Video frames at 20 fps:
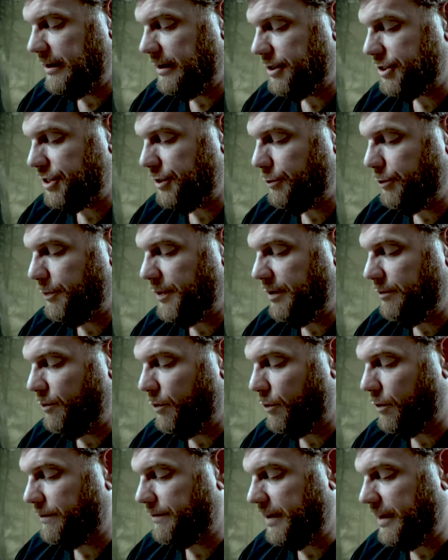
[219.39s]
She would be
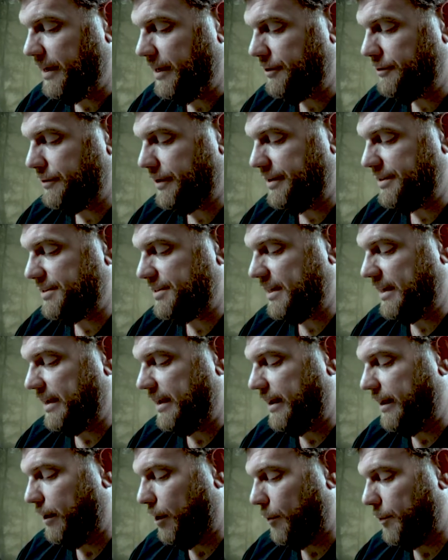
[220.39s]
more of a hindrance than a
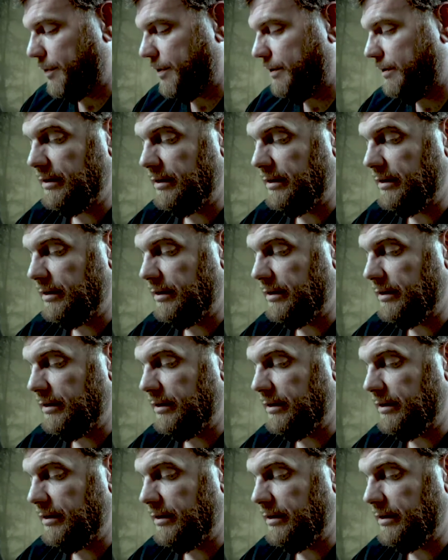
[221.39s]
help.